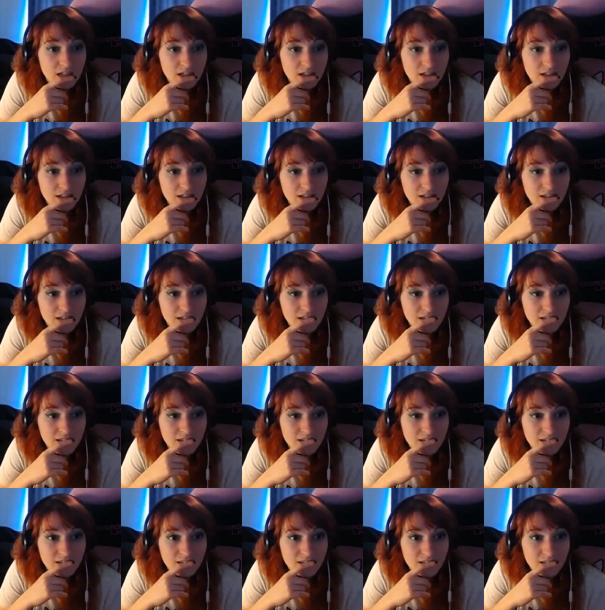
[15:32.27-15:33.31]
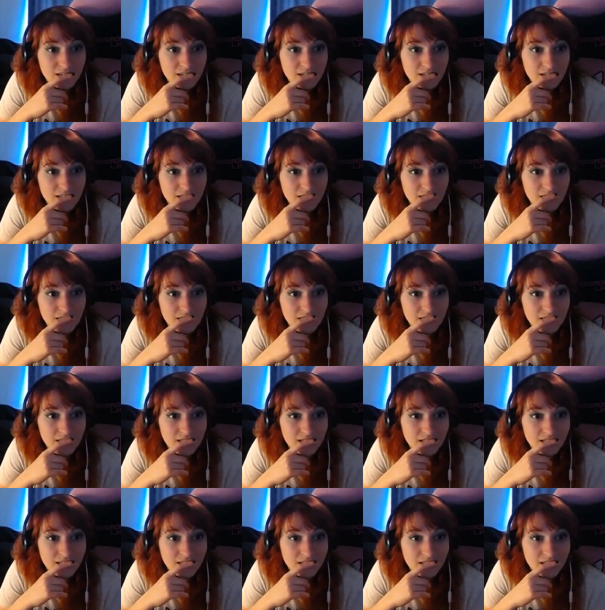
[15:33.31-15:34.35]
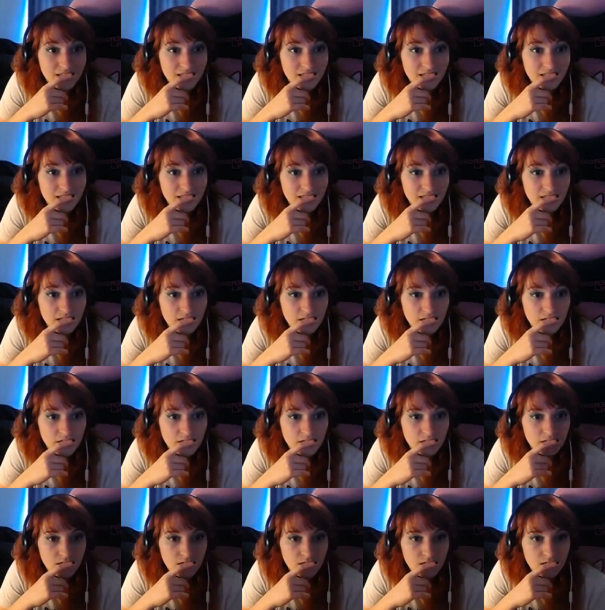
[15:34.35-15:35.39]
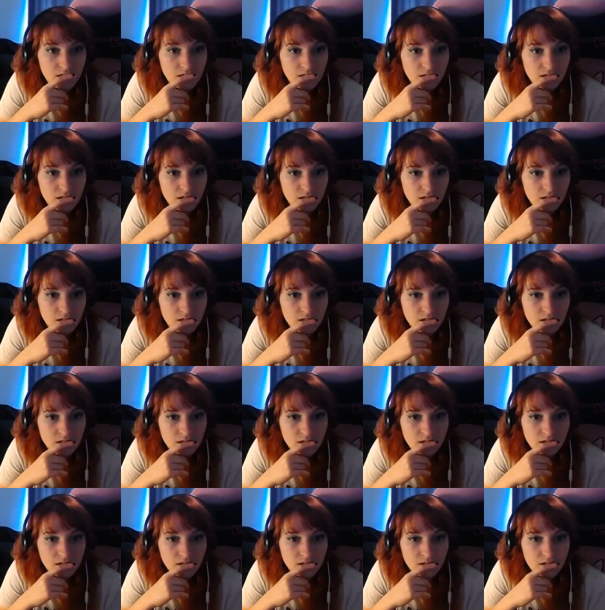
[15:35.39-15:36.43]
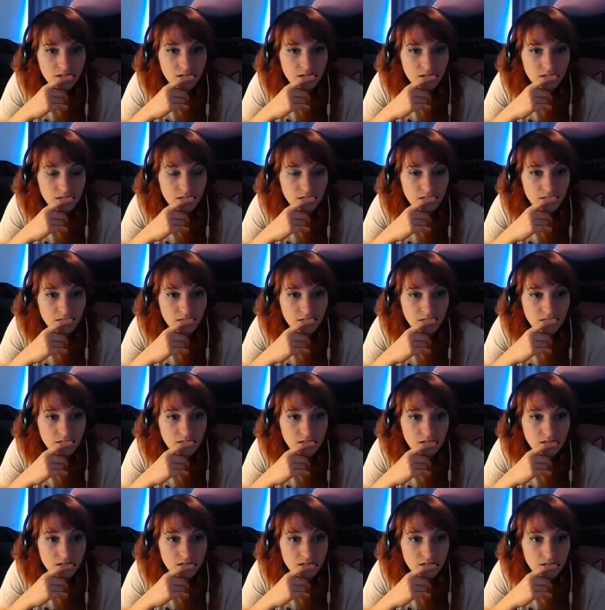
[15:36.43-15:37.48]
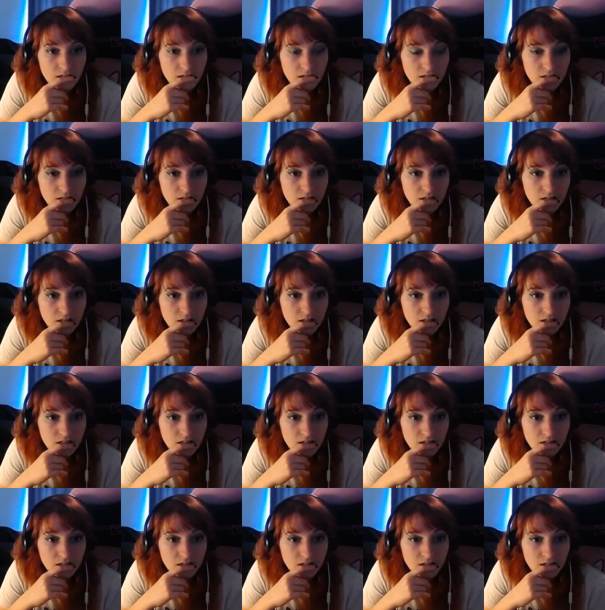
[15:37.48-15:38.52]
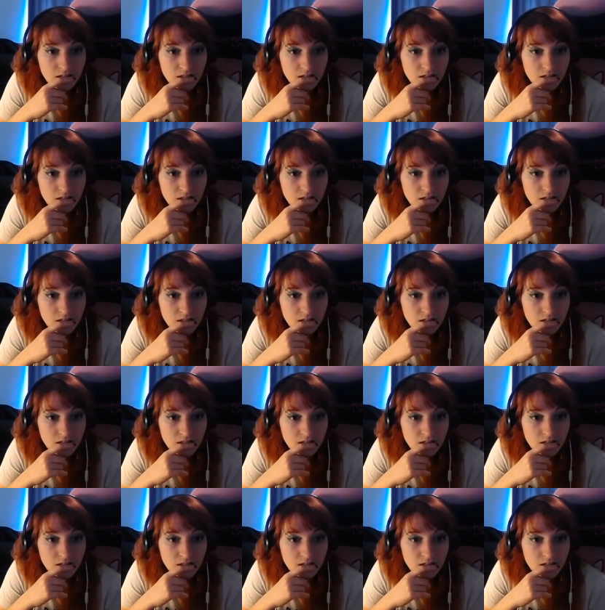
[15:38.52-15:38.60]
[no speech]